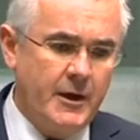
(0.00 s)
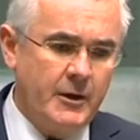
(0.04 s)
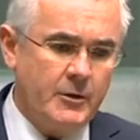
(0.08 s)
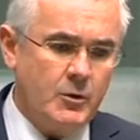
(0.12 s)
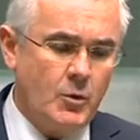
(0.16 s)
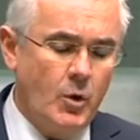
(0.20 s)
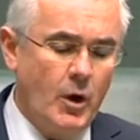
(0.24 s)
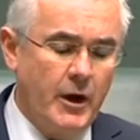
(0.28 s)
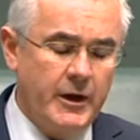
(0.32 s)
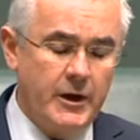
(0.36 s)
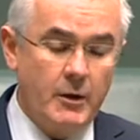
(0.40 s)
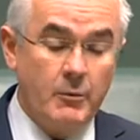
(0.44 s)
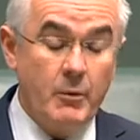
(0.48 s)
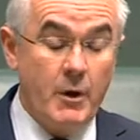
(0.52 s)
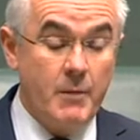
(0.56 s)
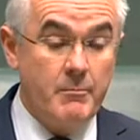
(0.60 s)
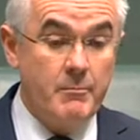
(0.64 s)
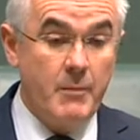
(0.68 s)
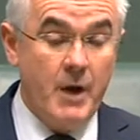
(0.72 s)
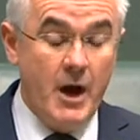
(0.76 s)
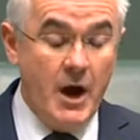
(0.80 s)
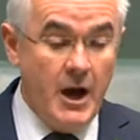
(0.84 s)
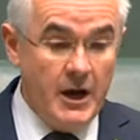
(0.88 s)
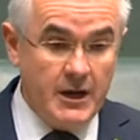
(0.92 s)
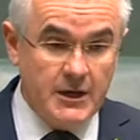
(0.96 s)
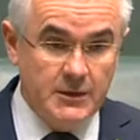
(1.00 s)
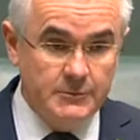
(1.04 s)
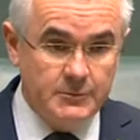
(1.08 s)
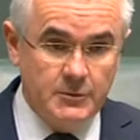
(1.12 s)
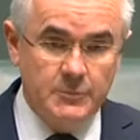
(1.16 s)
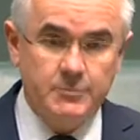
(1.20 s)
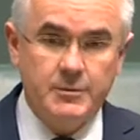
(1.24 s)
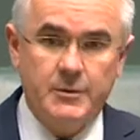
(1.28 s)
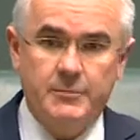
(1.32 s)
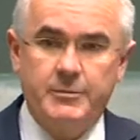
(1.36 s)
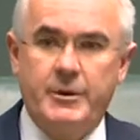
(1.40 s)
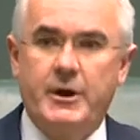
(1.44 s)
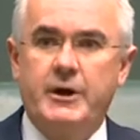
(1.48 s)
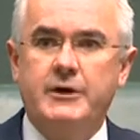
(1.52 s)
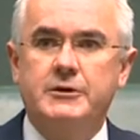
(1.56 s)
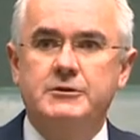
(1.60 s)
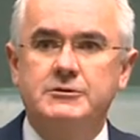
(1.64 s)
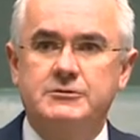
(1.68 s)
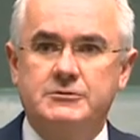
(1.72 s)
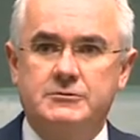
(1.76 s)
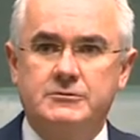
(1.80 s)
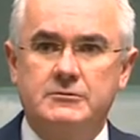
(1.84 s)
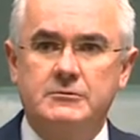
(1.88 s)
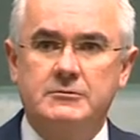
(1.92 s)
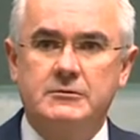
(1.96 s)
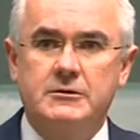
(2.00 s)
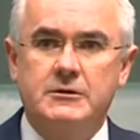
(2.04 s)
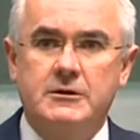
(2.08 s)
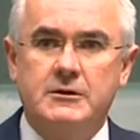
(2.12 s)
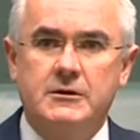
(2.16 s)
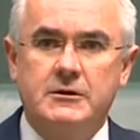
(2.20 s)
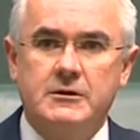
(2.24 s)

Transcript: Quite a remarkable proposal